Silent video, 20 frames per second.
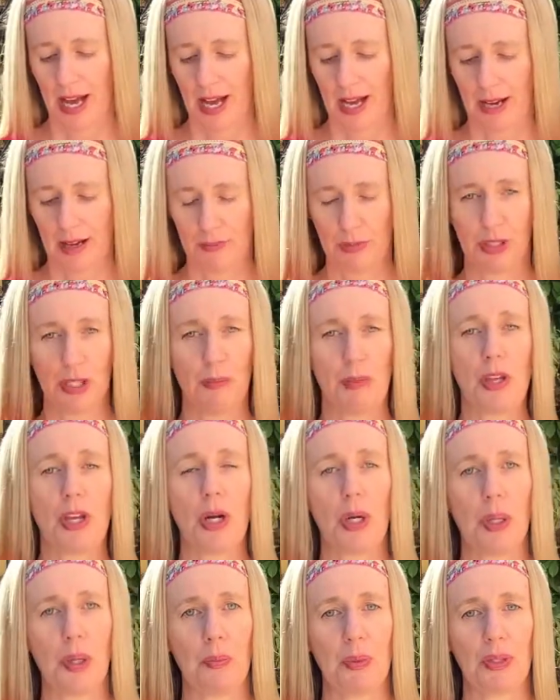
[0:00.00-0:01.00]
Um, some of
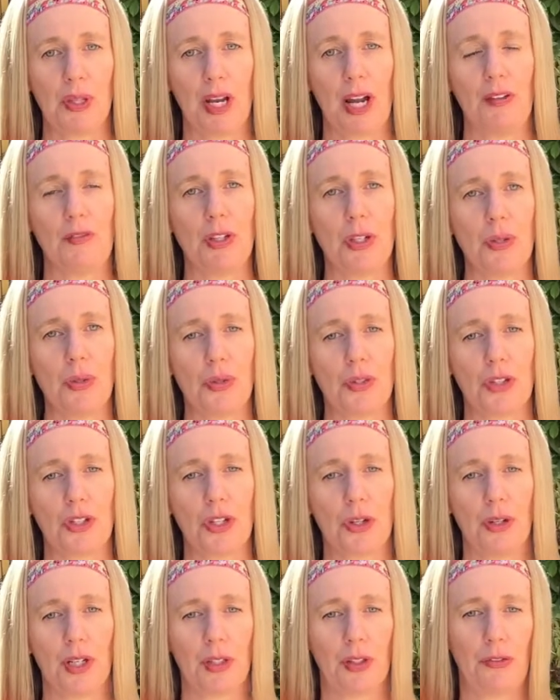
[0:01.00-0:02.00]
the herbs that I've used
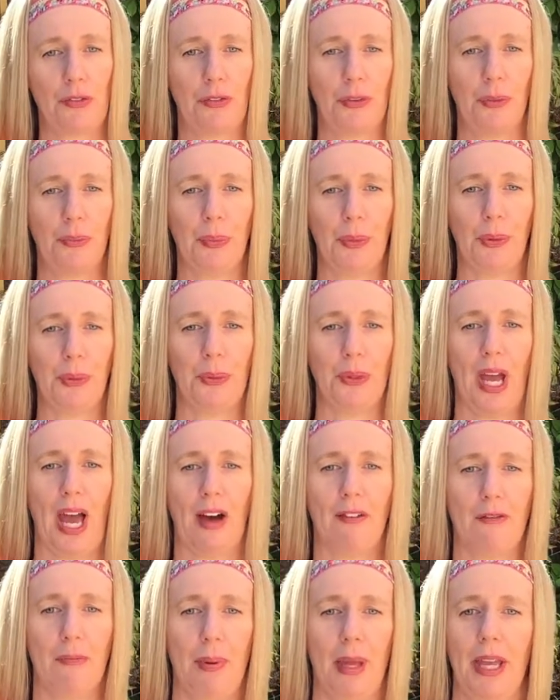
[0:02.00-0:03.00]
during the full moon
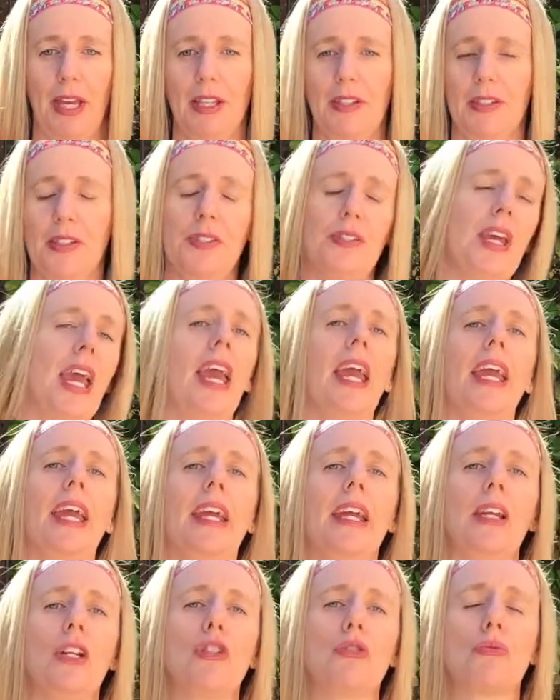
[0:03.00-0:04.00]
have been
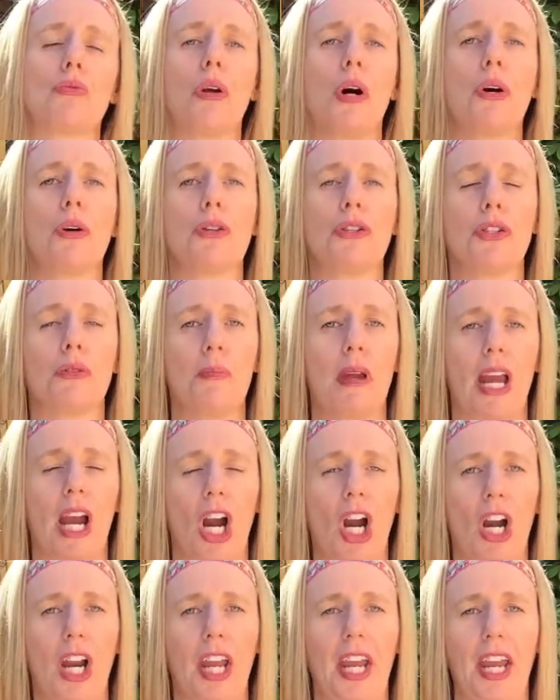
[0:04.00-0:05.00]
sage,
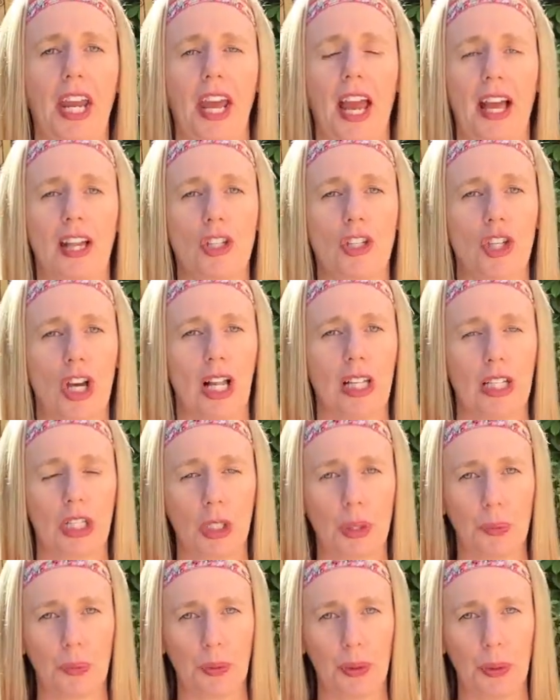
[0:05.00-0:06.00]
rosemary,
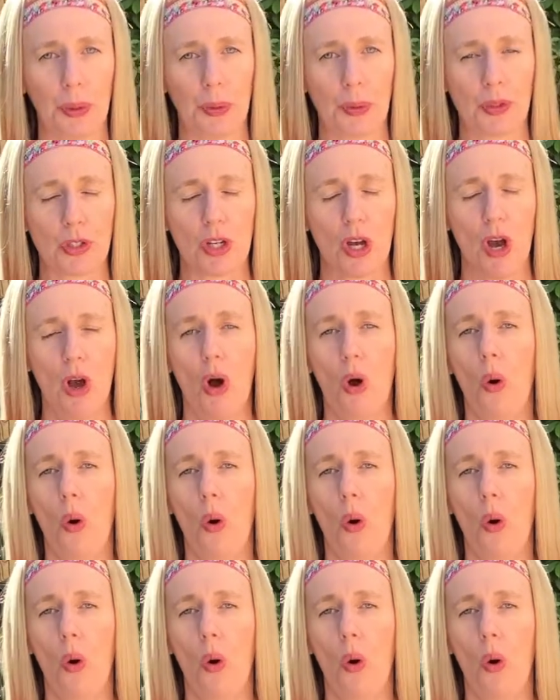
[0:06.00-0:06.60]
angelica root,